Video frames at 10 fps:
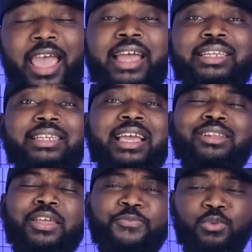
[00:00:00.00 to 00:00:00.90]
And
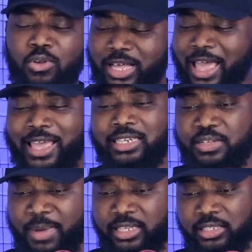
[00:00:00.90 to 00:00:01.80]
if you look at her
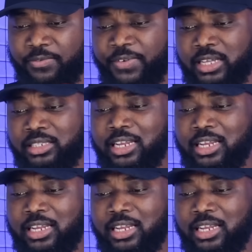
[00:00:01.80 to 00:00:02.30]
demands, in fact,